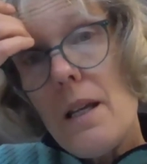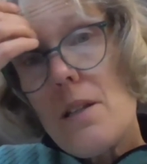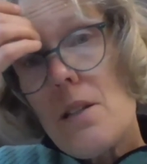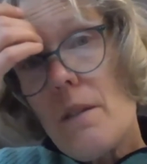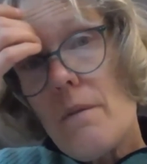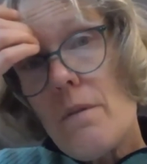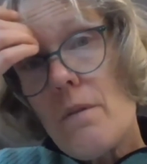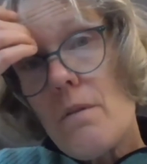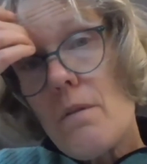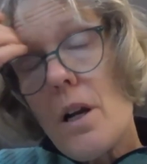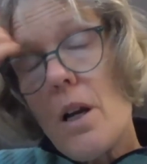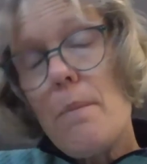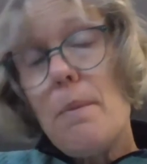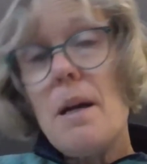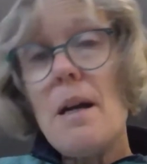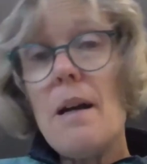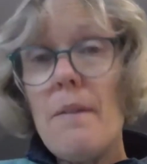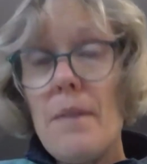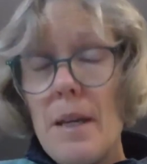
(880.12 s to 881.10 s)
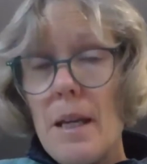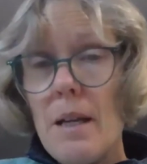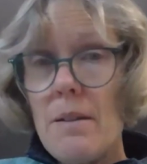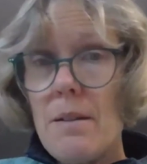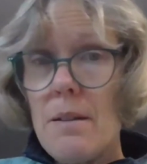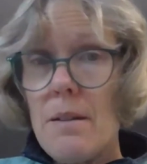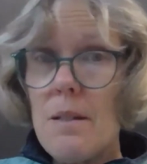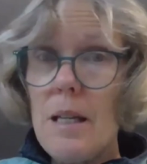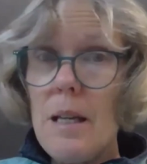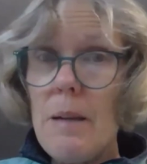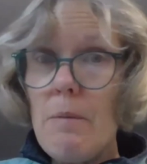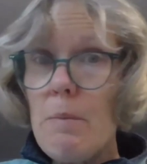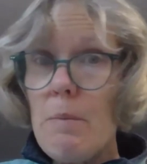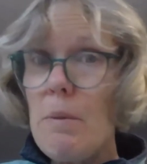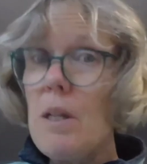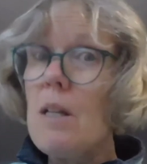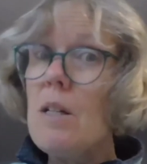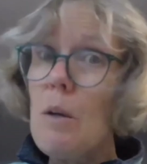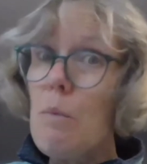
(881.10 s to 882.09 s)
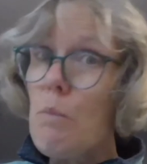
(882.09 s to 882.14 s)
into the baroma, and they are steamed,
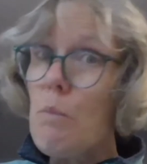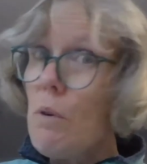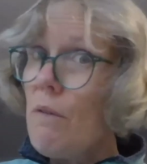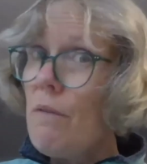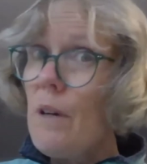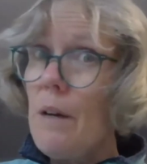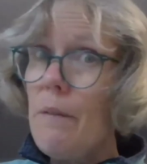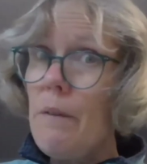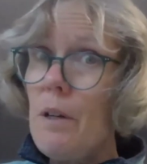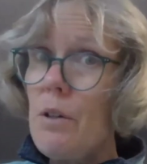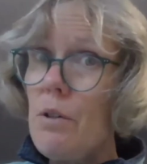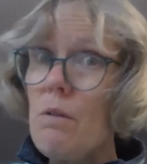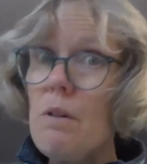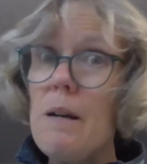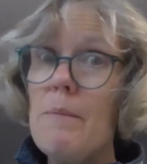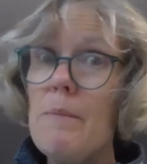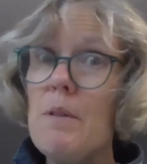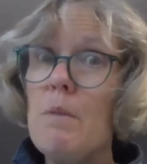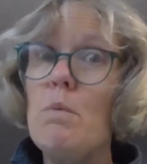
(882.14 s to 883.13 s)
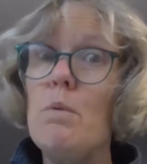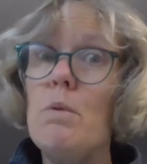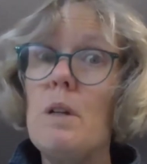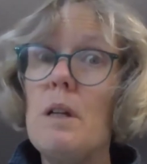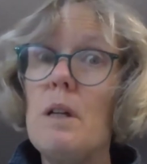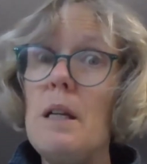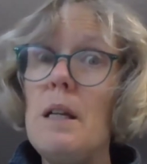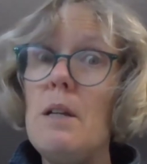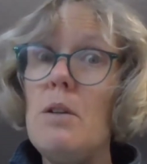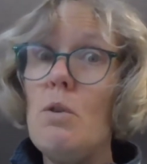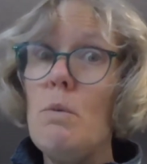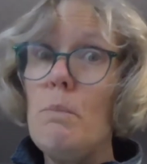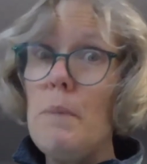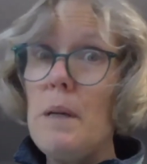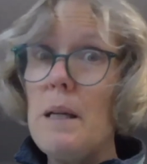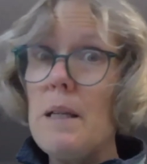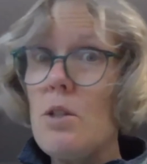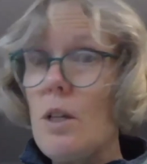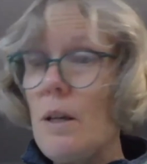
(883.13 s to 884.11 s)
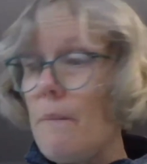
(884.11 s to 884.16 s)
but you don't want 500 grams of water in your
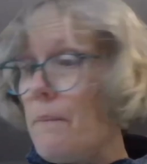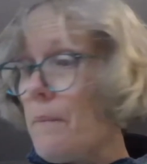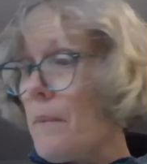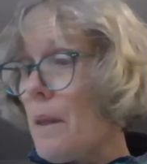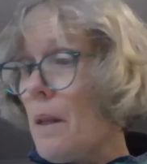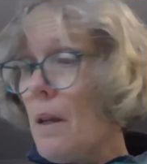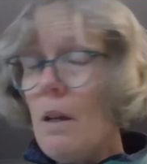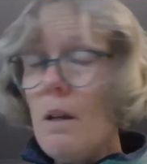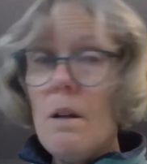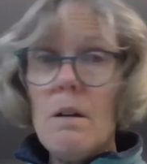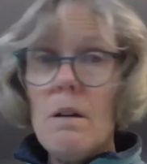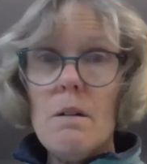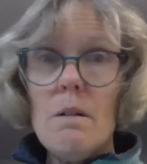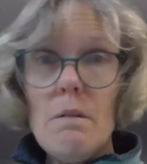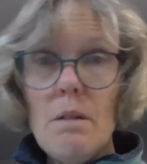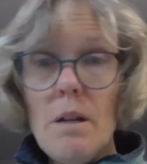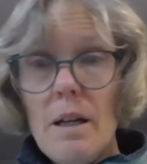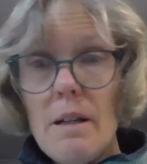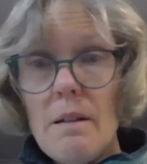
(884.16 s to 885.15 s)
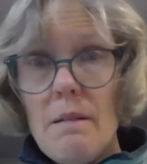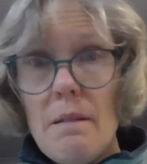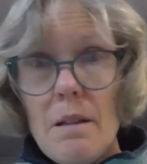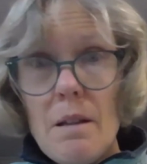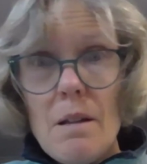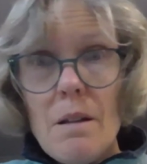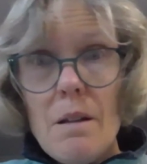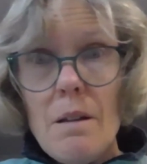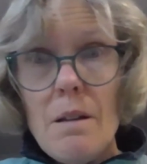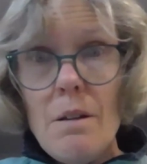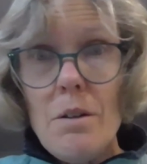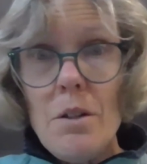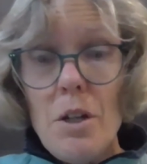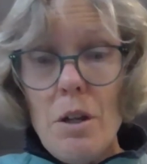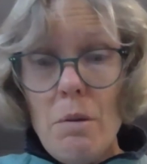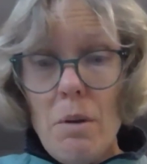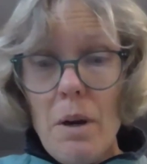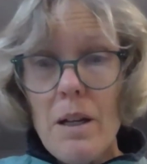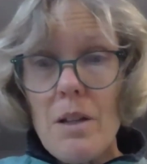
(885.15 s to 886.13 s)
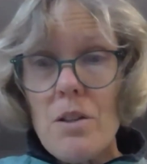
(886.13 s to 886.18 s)
mixture. Right, who
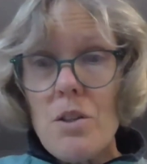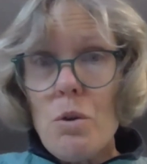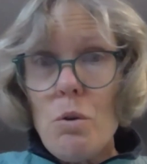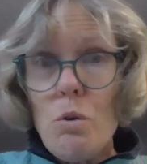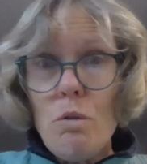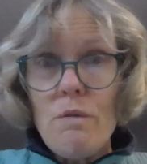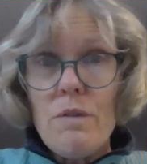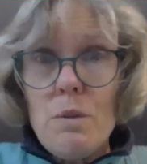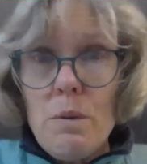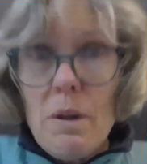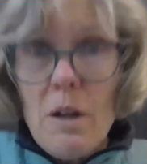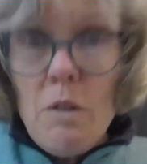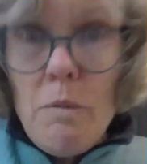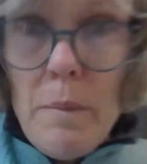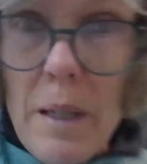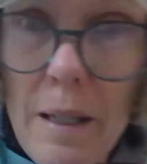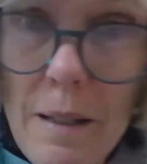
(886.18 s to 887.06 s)
knew I could talk for 12